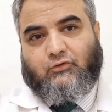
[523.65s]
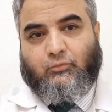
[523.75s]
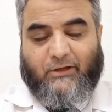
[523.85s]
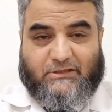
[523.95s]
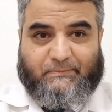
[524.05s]
to
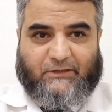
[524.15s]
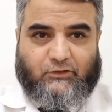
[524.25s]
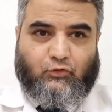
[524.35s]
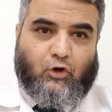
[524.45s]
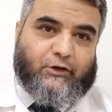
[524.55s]
my
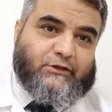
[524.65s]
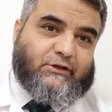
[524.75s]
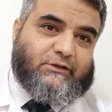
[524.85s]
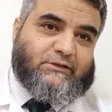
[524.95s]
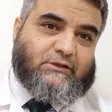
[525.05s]
respected
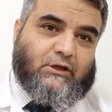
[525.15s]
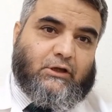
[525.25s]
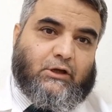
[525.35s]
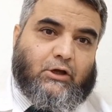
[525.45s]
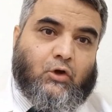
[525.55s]
audience
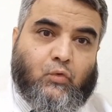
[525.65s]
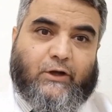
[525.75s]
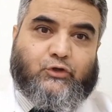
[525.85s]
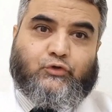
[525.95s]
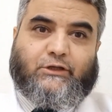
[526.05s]
who
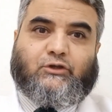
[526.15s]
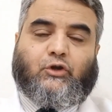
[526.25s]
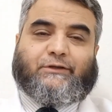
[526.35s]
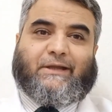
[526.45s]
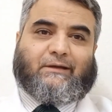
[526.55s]
are using
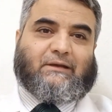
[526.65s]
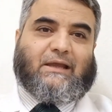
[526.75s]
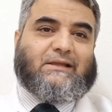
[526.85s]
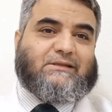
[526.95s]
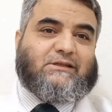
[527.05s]
contact
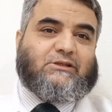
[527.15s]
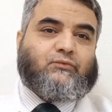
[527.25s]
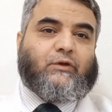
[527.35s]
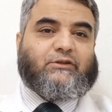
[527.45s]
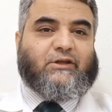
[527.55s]
lenses
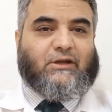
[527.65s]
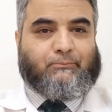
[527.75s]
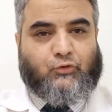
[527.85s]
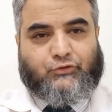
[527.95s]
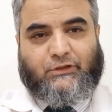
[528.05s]
for
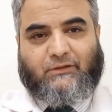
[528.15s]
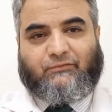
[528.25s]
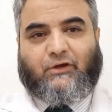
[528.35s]
therapeutic,